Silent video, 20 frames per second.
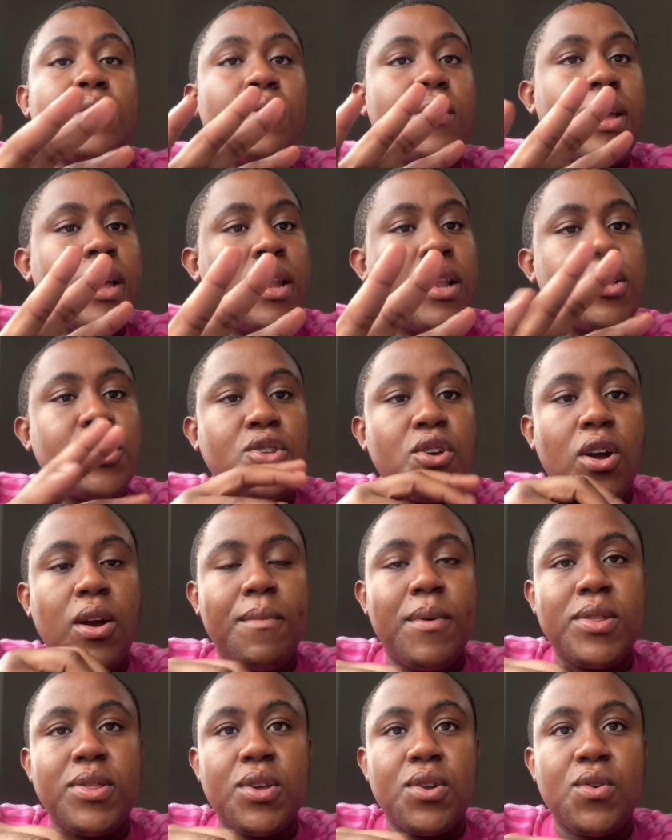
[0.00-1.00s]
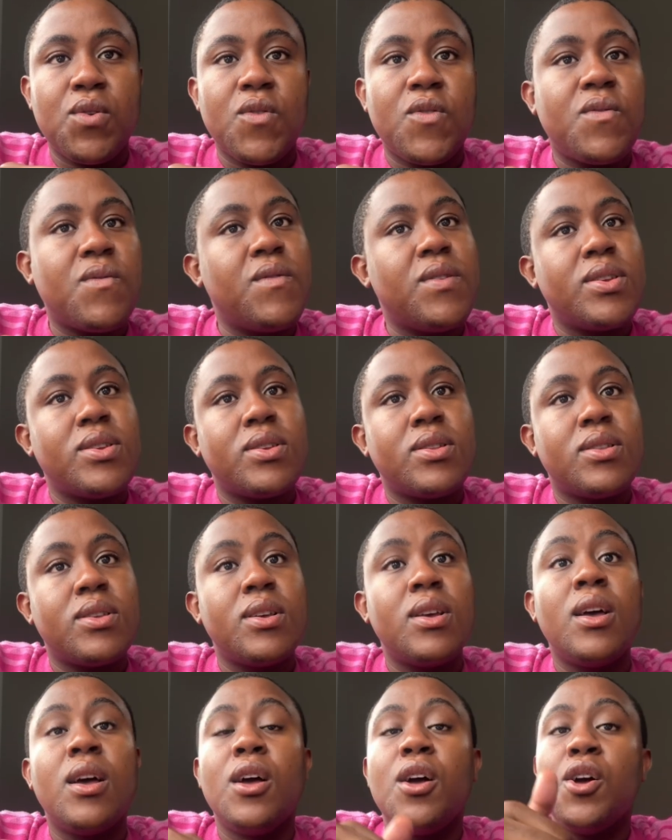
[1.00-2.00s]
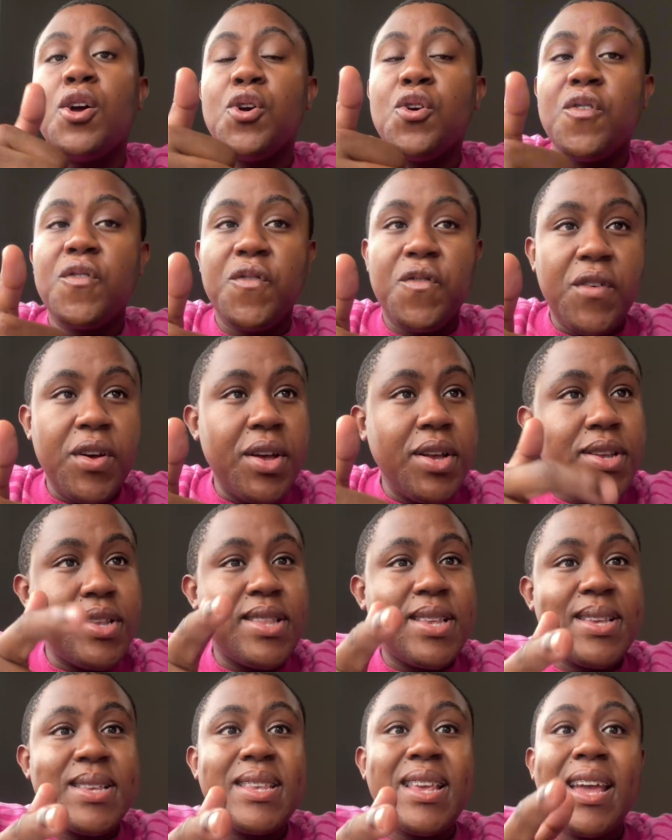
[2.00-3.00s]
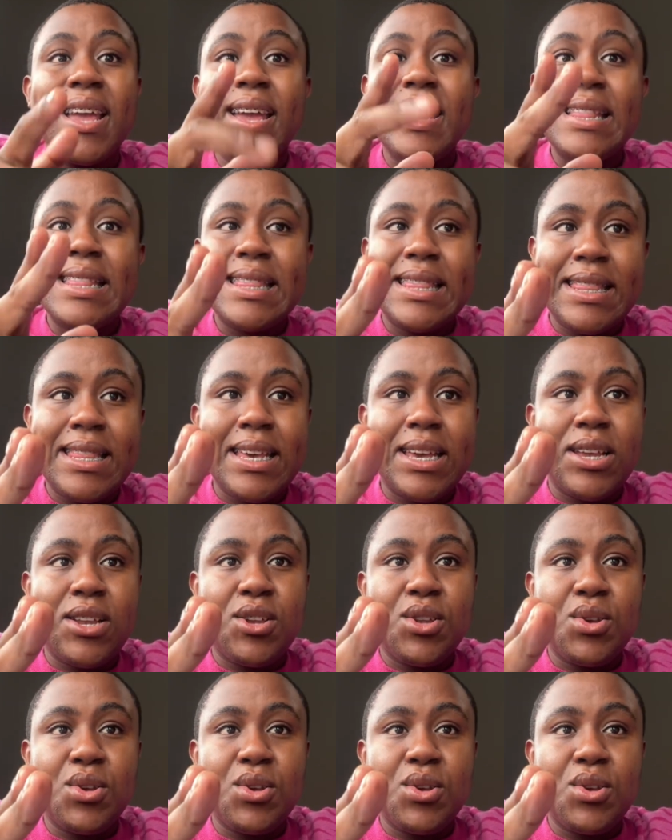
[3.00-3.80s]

okay, let's talk about the laws first. First, second, third,